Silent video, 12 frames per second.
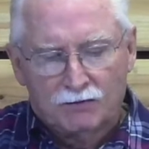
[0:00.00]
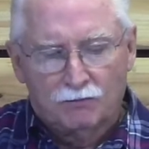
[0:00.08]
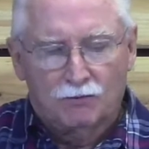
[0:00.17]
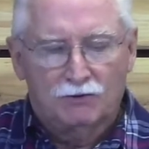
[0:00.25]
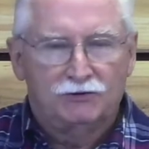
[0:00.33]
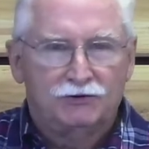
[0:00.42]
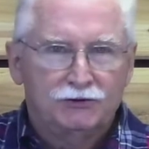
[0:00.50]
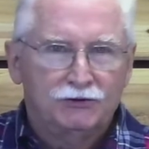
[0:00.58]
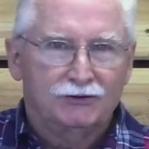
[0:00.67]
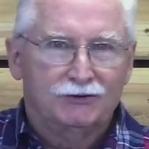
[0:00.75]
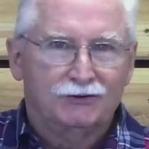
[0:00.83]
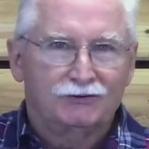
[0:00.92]
was
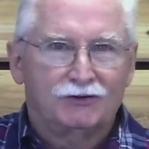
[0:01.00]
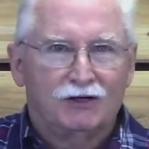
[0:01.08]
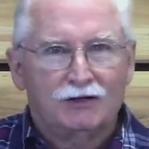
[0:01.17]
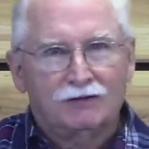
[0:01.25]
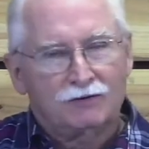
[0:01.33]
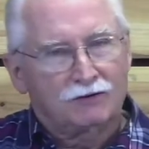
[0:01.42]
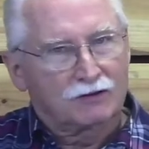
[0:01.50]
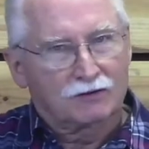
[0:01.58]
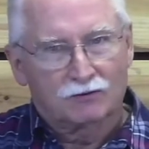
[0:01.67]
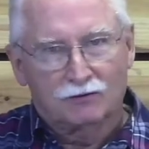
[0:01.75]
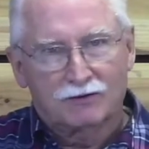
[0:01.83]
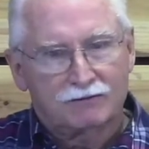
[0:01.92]
used to the
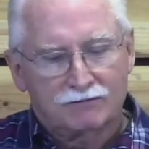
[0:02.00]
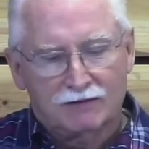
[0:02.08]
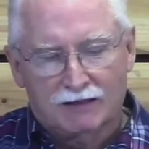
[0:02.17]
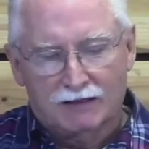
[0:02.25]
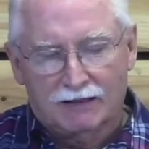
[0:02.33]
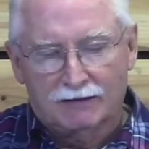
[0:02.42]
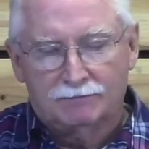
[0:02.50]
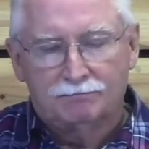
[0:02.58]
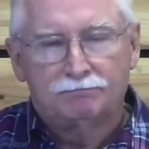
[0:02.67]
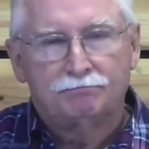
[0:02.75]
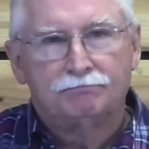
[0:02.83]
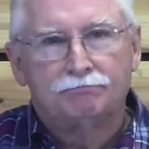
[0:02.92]
glory of God
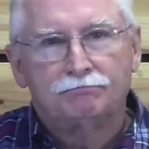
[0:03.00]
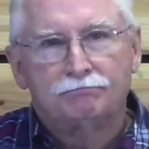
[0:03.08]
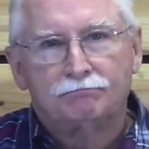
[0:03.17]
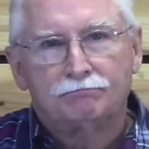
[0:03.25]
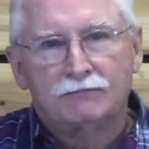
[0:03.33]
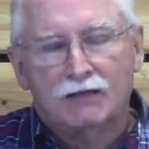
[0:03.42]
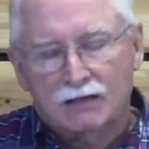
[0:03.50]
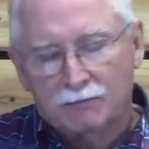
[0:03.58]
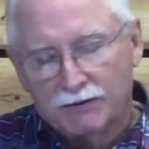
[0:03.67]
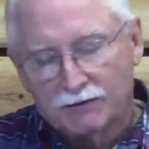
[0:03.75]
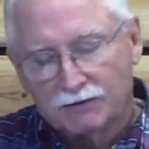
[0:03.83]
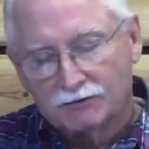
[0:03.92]

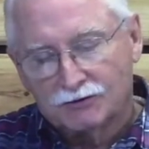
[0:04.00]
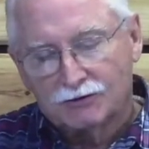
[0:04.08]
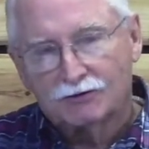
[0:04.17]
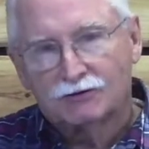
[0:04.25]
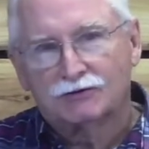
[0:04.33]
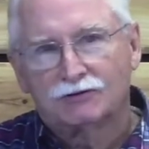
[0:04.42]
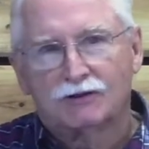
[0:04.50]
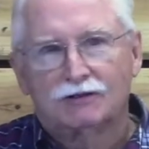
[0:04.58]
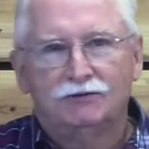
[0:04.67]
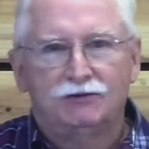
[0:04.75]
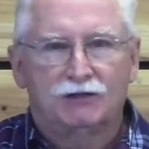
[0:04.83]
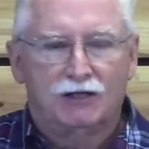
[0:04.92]
because her
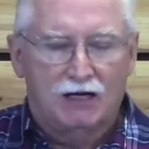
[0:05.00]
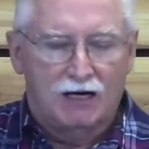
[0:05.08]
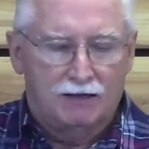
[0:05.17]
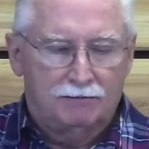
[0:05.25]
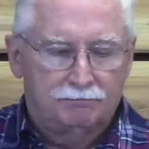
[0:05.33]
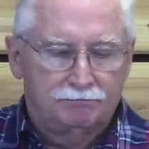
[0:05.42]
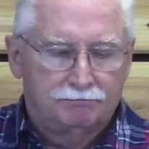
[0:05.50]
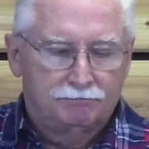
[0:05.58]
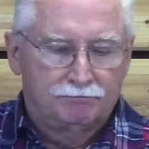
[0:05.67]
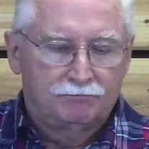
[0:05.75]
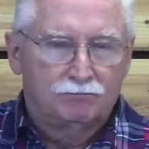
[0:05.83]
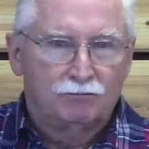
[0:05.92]
son John,
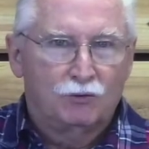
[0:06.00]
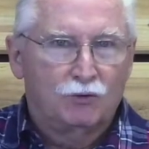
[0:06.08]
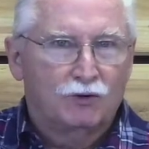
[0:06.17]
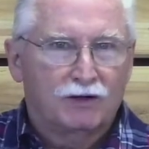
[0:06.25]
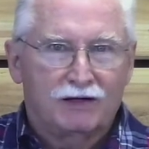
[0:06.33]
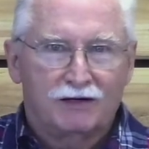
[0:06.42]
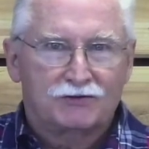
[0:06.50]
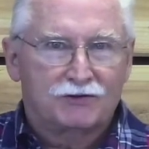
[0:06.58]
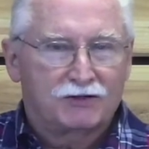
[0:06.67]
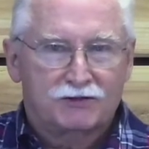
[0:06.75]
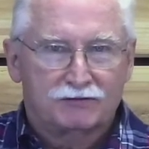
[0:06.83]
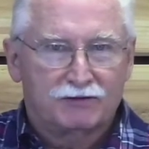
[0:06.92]
born in
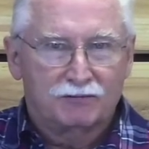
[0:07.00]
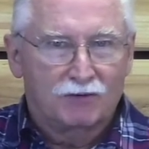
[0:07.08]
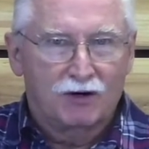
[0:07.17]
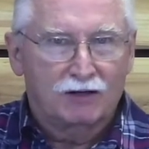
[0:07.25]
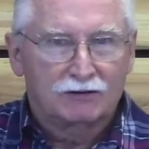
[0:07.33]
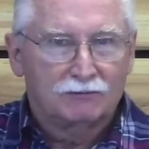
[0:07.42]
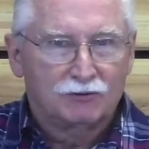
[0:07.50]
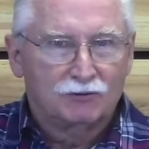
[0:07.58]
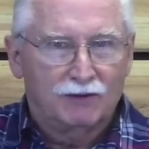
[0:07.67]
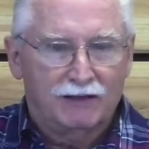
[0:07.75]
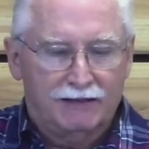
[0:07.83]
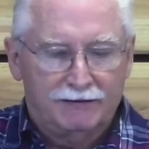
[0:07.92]
such a remarkable
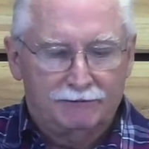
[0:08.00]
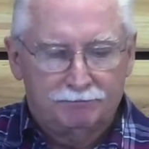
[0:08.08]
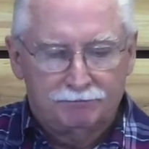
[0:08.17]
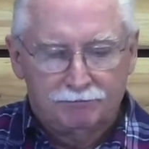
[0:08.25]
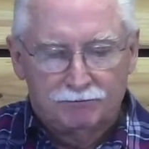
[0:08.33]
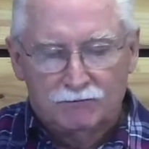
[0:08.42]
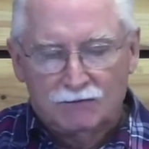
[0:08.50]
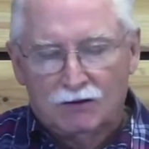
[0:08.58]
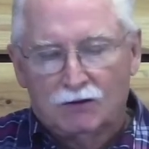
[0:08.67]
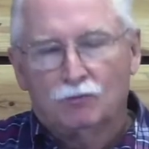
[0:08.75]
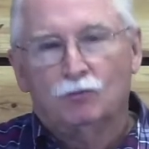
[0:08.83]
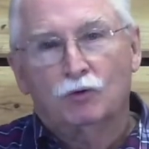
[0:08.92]
way,
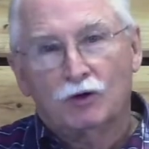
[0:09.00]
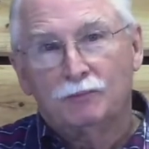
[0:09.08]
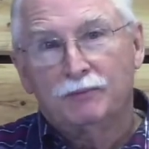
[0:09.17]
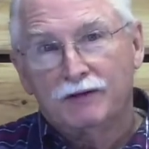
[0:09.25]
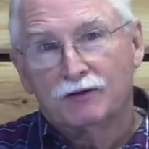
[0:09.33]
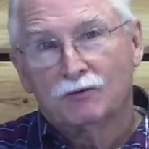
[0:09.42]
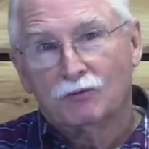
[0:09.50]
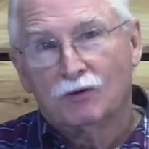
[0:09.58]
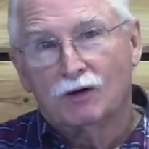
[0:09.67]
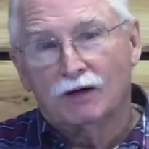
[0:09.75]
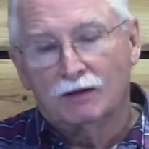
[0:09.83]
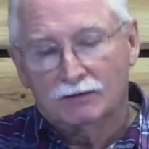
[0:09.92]
would be the
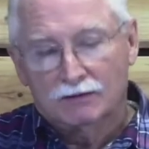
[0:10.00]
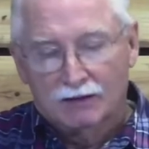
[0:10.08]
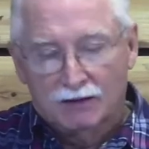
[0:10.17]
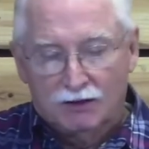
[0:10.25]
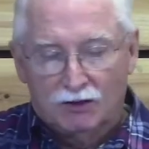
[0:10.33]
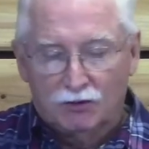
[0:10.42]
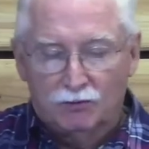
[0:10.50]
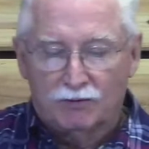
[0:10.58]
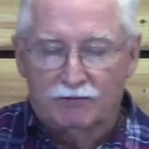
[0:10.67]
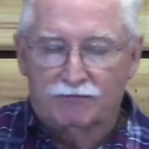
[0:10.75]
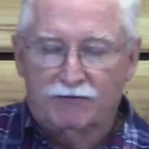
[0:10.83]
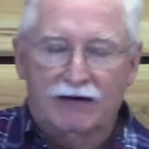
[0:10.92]
one who
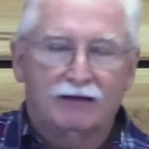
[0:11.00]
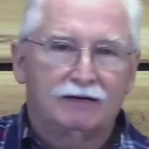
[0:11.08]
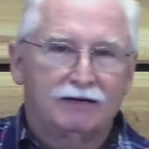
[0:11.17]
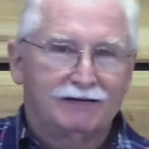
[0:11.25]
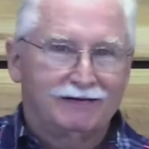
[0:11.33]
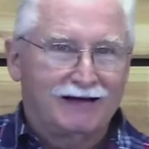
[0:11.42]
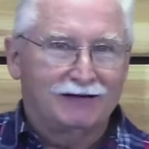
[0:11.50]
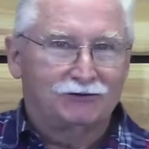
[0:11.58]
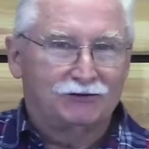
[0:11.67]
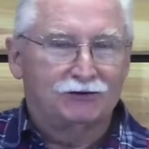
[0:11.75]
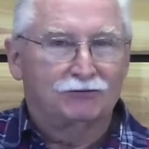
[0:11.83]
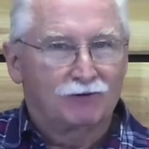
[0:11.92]
would finally announce
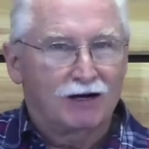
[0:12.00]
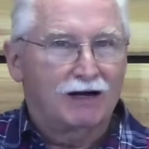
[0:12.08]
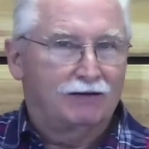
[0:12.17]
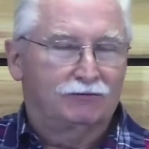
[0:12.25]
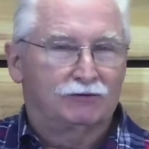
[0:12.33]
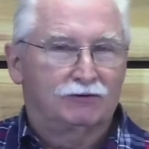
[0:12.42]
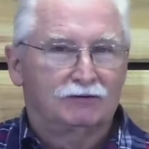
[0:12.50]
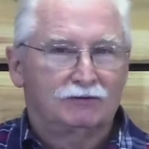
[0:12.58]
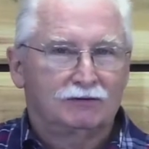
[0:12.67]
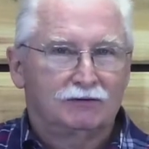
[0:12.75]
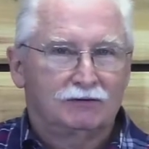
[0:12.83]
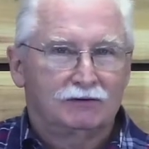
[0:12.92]
the arrival
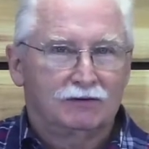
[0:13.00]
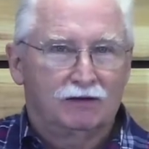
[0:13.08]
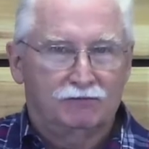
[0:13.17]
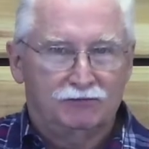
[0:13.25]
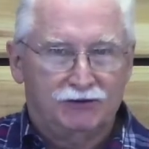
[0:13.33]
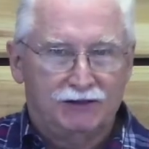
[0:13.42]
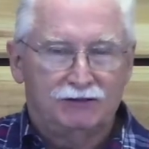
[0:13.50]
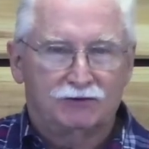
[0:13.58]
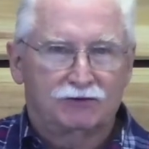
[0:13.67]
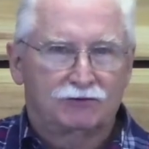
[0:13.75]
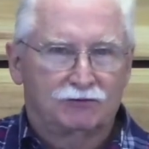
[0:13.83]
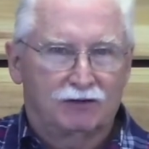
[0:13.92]
of
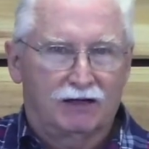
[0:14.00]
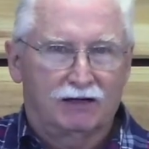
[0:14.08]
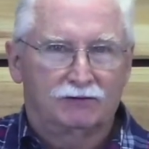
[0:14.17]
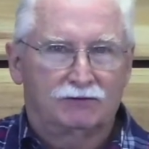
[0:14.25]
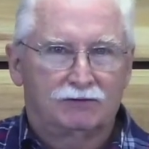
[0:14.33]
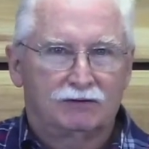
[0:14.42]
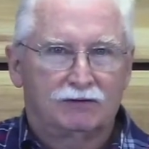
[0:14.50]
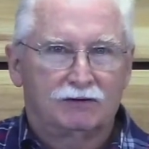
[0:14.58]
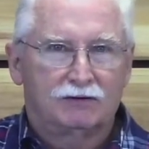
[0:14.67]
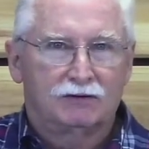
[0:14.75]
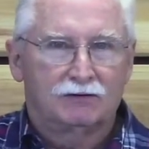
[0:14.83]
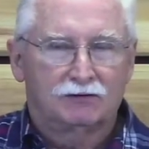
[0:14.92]
Jesus Christ,
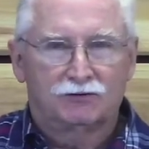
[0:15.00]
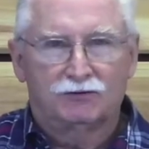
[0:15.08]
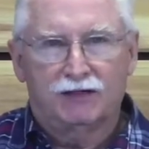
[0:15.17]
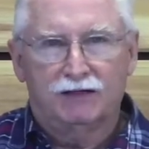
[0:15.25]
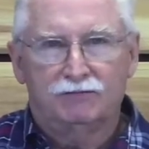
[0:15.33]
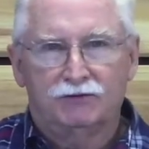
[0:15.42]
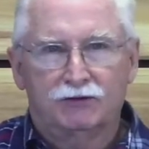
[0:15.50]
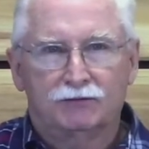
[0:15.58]
the Savior.